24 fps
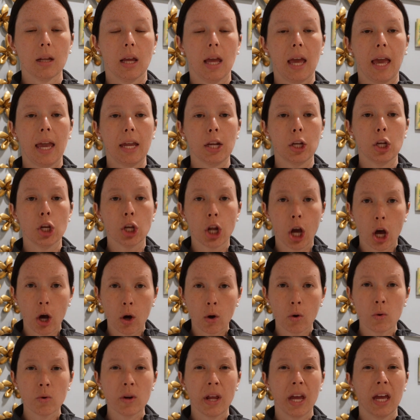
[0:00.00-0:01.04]
A
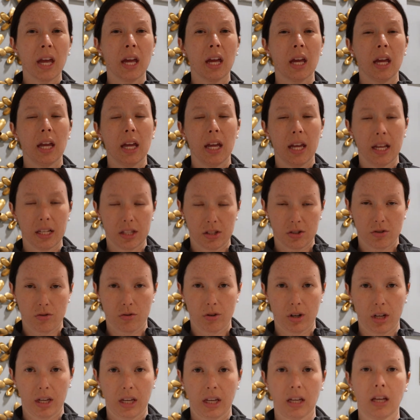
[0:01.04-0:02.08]
known
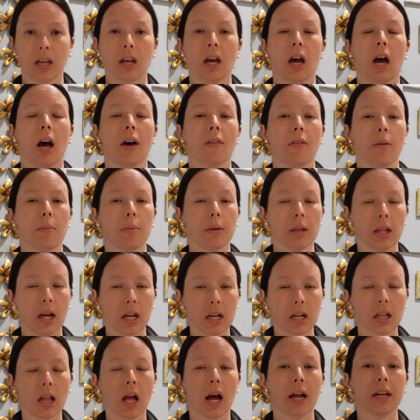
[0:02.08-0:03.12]
history of a blood
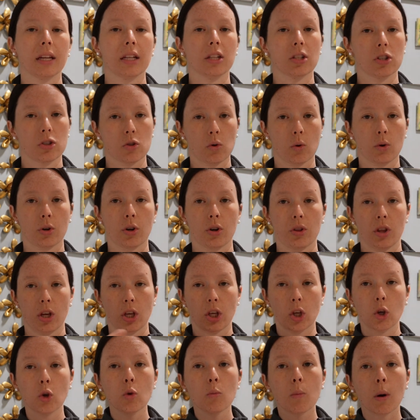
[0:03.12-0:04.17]
clotting disorder that
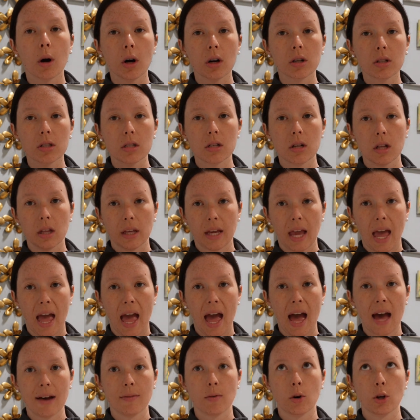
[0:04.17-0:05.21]
you personally
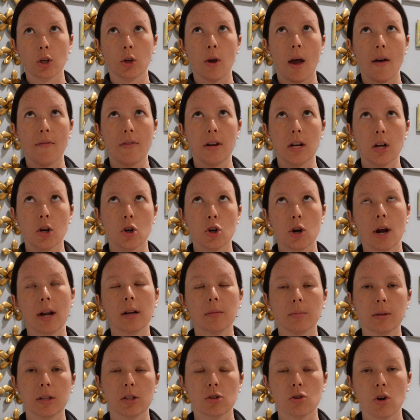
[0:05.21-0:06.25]
have, or you have an
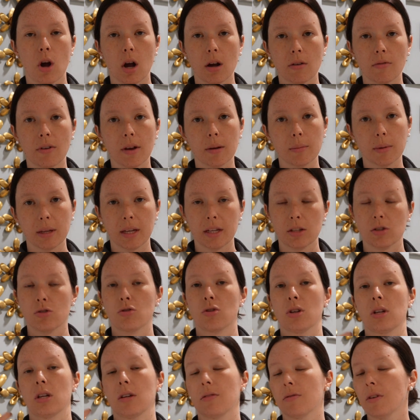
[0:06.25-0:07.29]
incredibly strong family
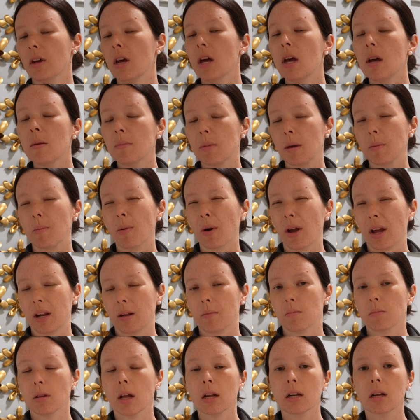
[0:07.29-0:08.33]
history of people getting
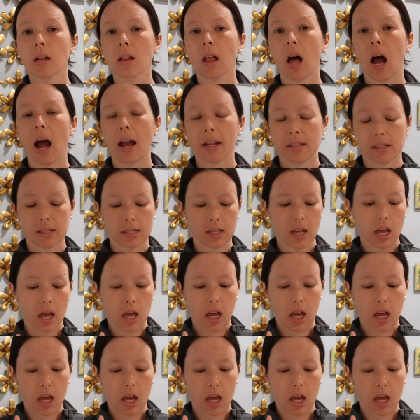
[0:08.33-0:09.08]
blood clots,